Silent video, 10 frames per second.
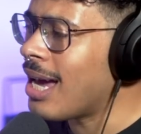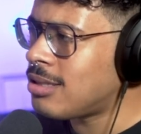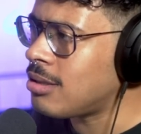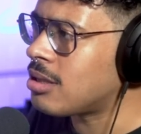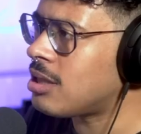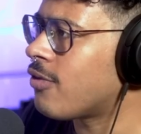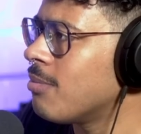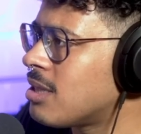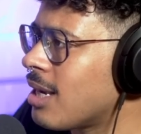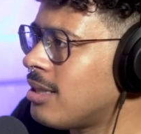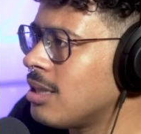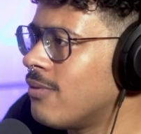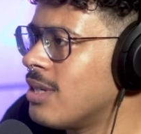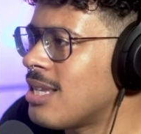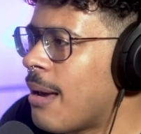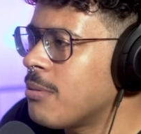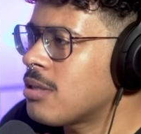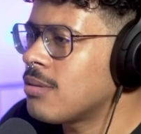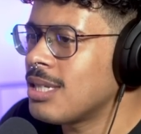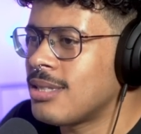As you can see from the title of this
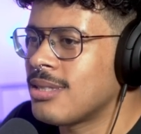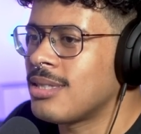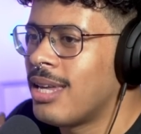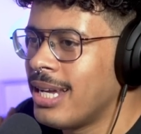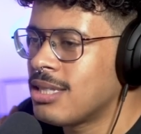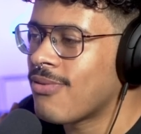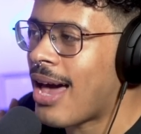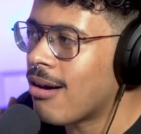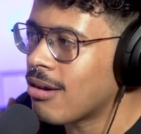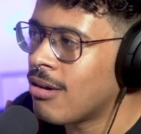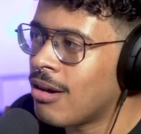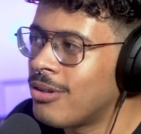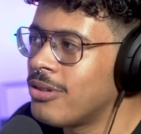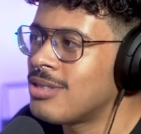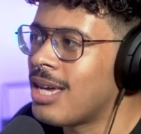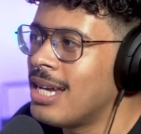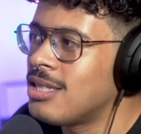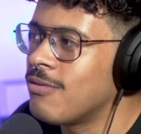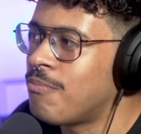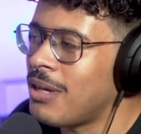episode, this is the science of alcohol, or the
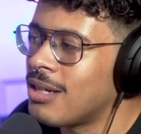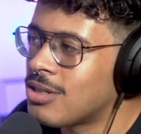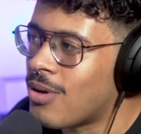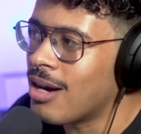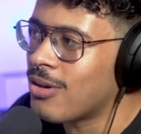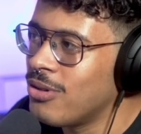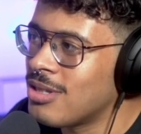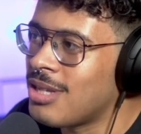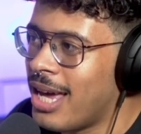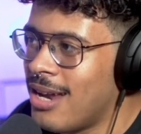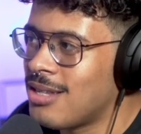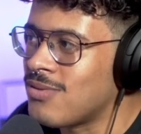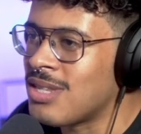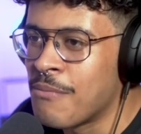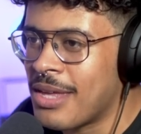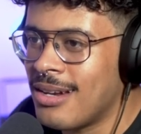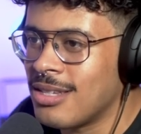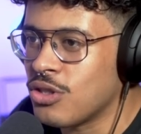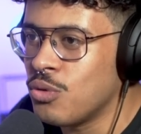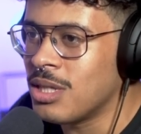science of being drunk, or the science of something
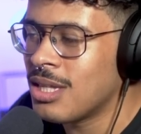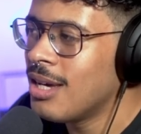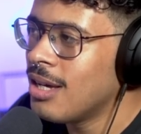to do with